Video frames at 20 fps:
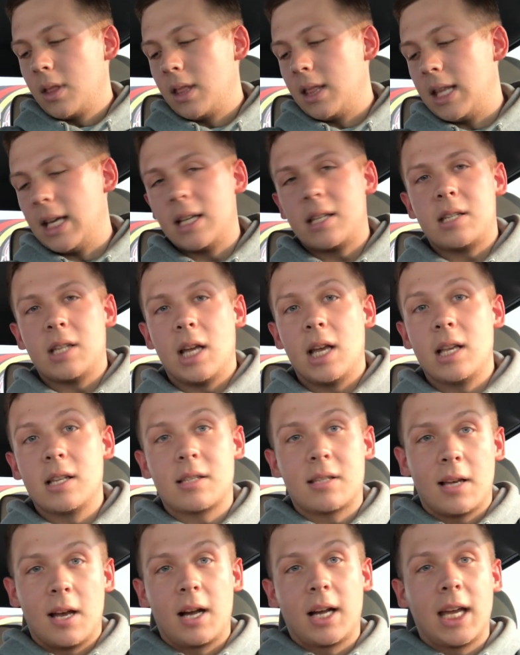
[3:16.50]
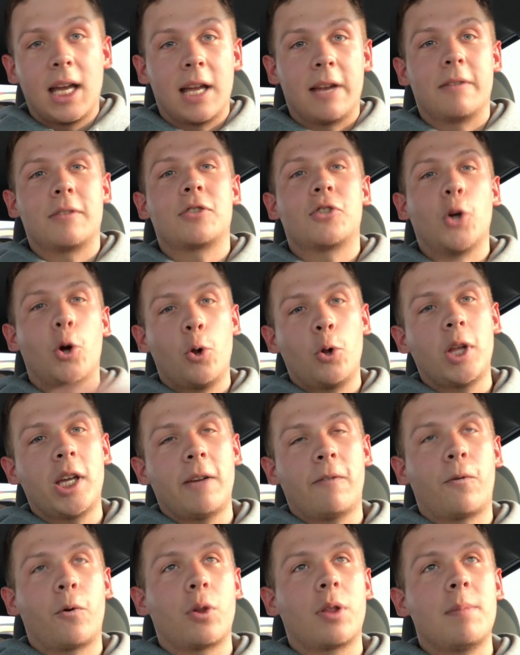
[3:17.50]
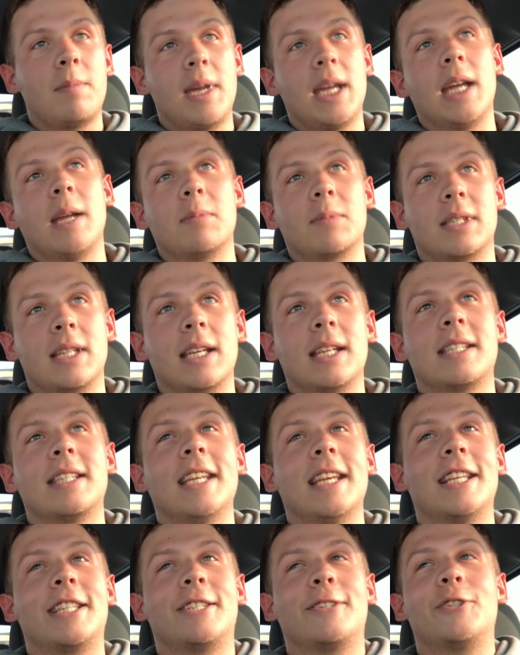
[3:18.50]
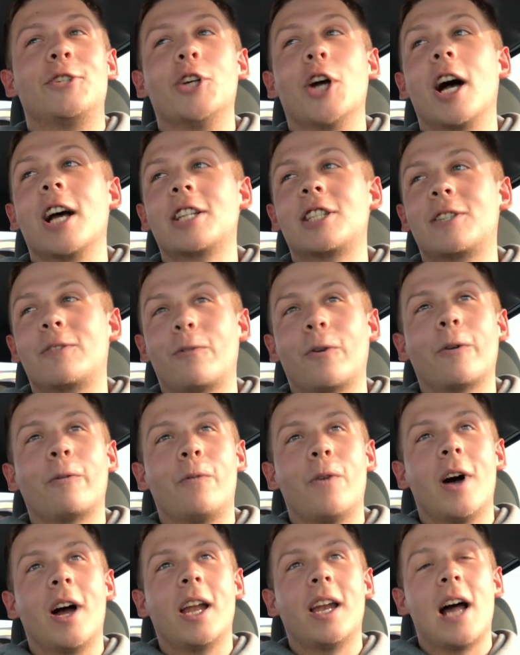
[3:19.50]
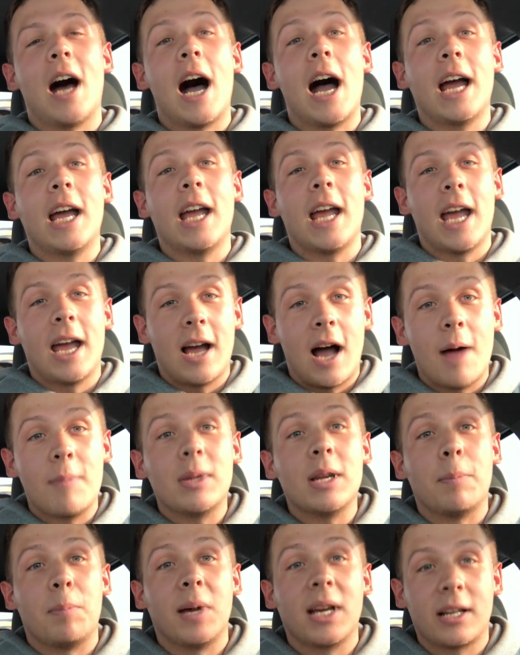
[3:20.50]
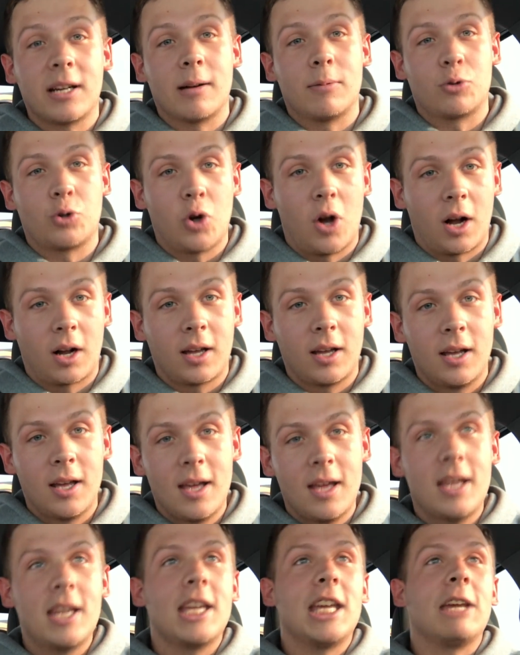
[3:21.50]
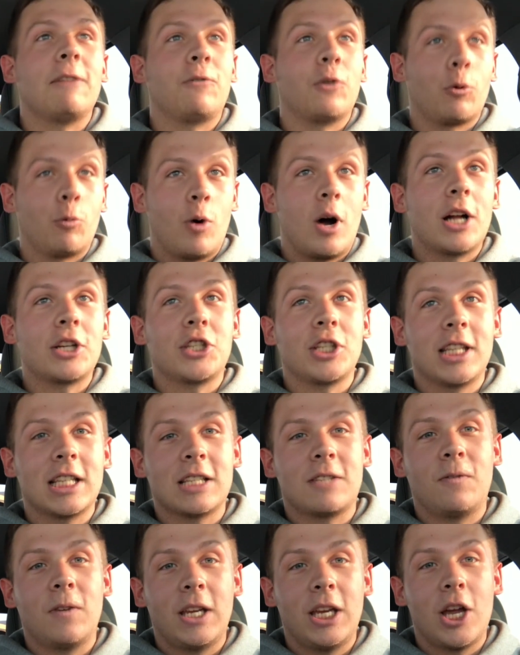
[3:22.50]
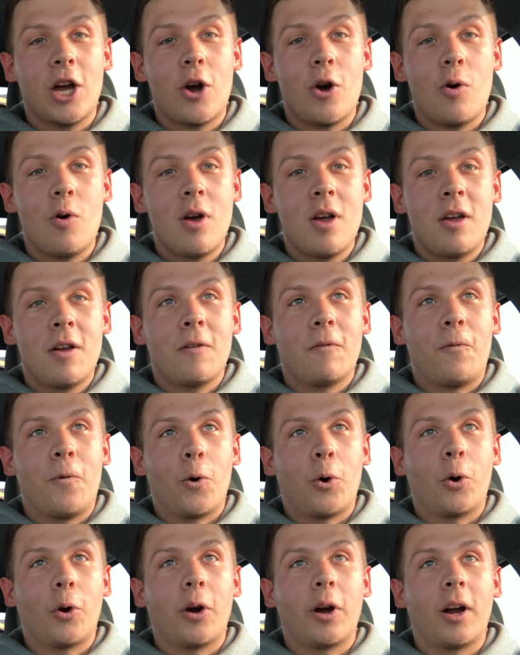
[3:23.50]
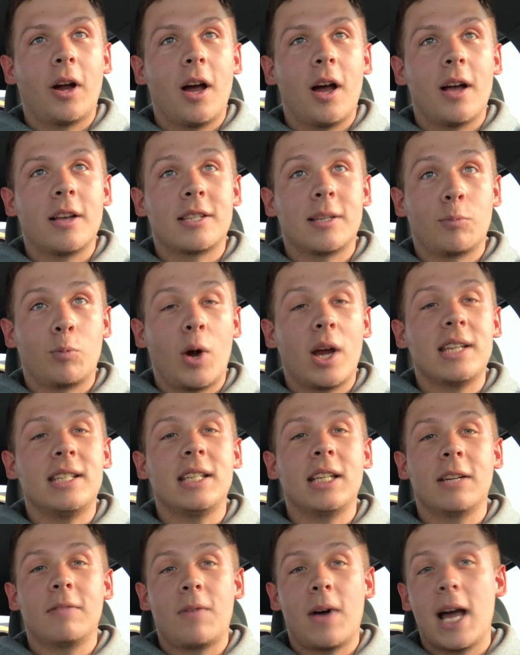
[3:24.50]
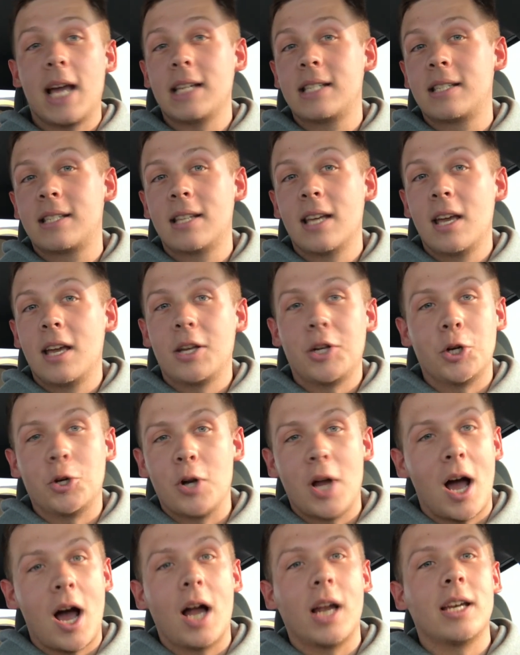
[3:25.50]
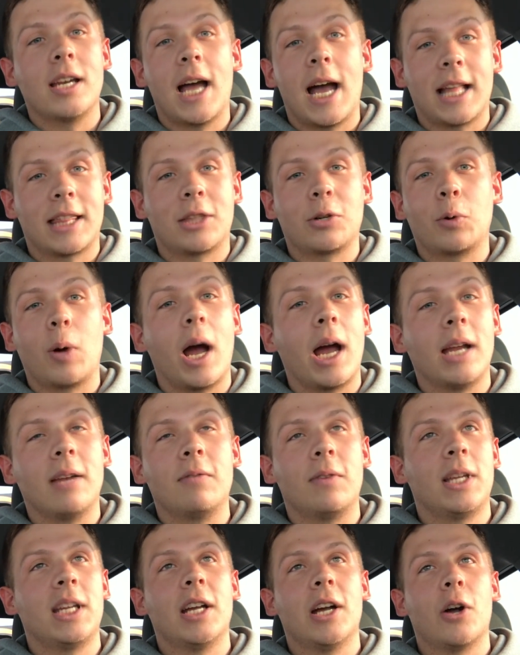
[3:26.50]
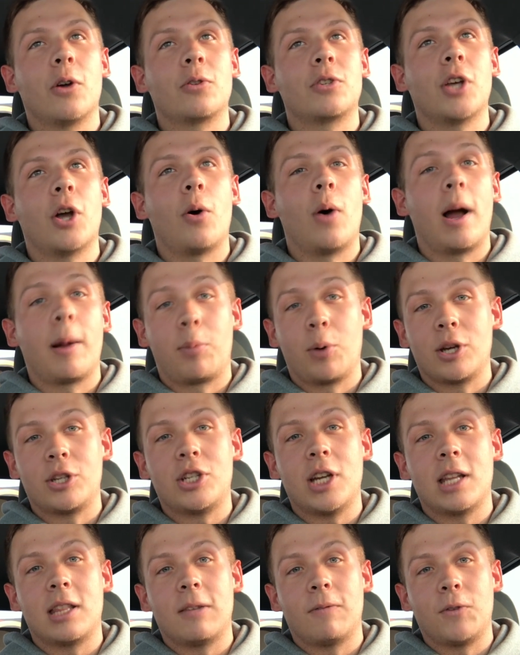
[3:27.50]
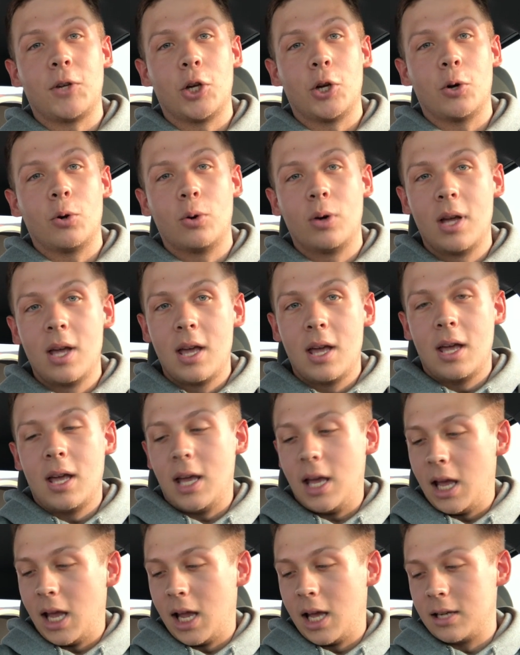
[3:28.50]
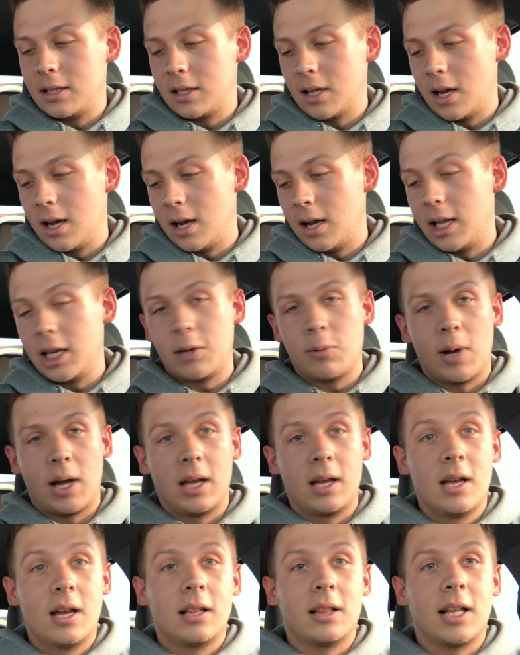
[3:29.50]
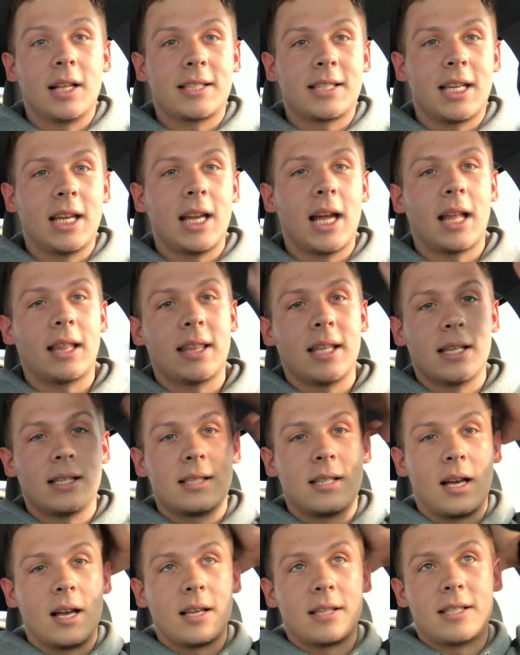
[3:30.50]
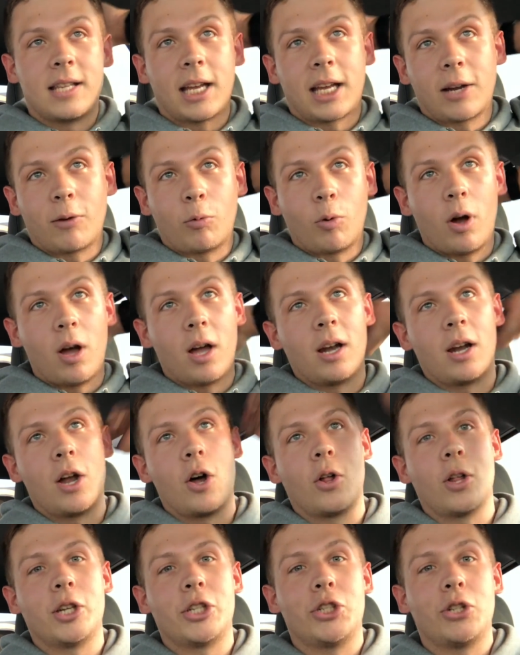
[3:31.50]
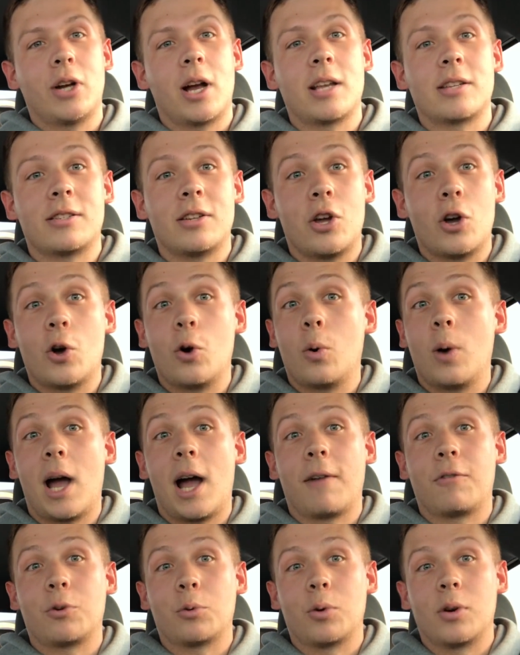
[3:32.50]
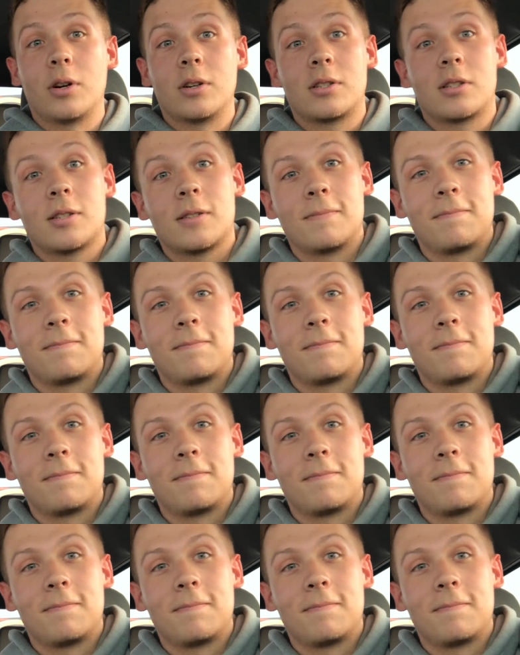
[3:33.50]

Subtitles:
This is, again, solely for the memes. This is just for fun. I'm in a pickup truck. If you're watching this video for some racing advice, you're not at the right video. So I appreciate the view. And anyway, let's get at this second run and I'll let you guys know afterwards.